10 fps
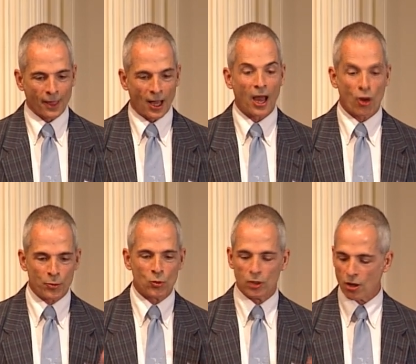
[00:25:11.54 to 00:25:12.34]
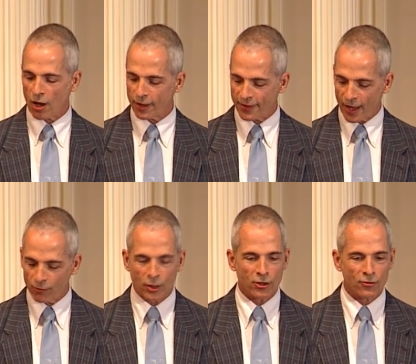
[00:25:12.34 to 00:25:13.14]
I hope you will call it that
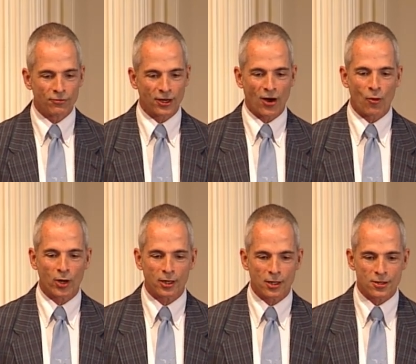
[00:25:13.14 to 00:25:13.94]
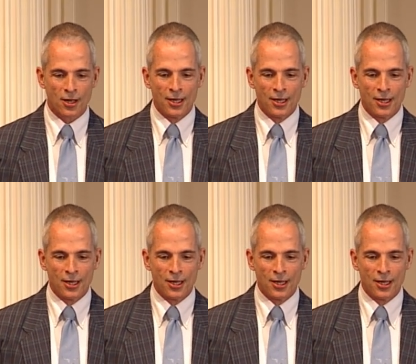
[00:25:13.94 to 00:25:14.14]
when you figure out what it is.